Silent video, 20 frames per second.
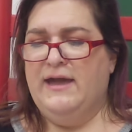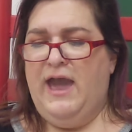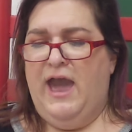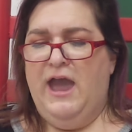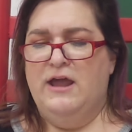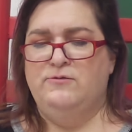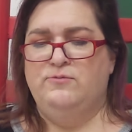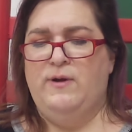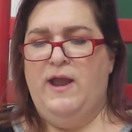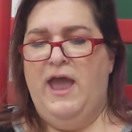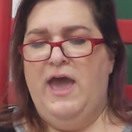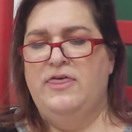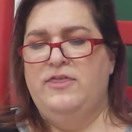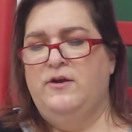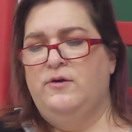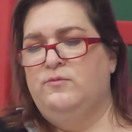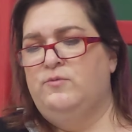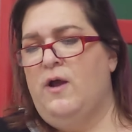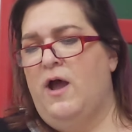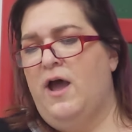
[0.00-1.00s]
I'd rather
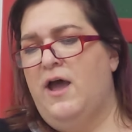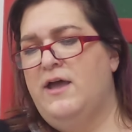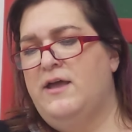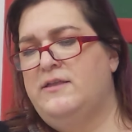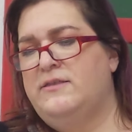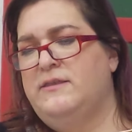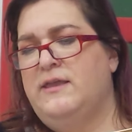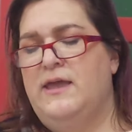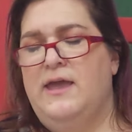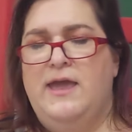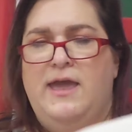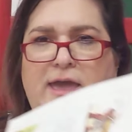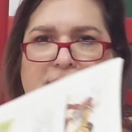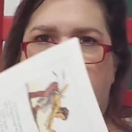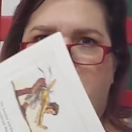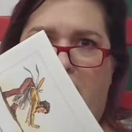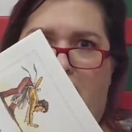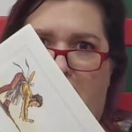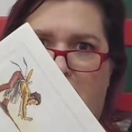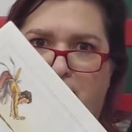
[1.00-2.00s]
run
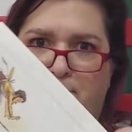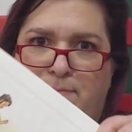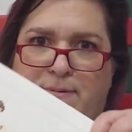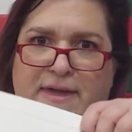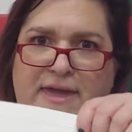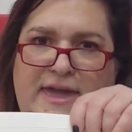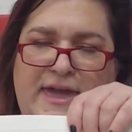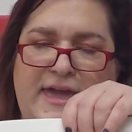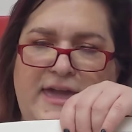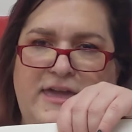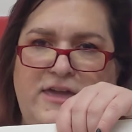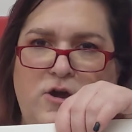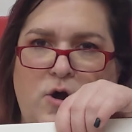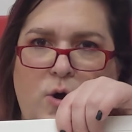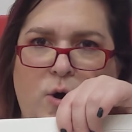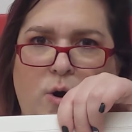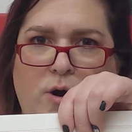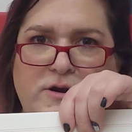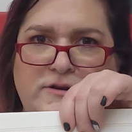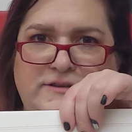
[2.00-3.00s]
than be
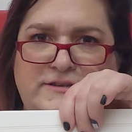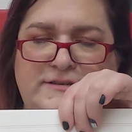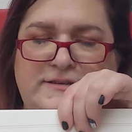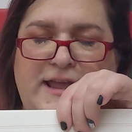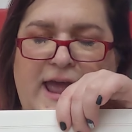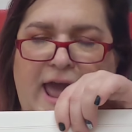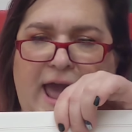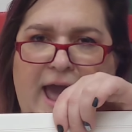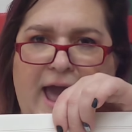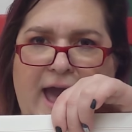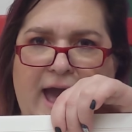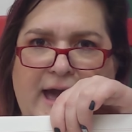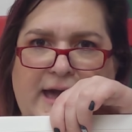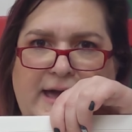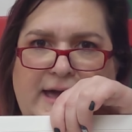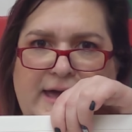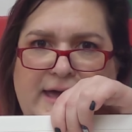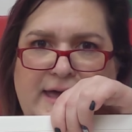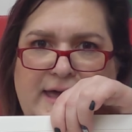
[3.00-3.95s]
your snack."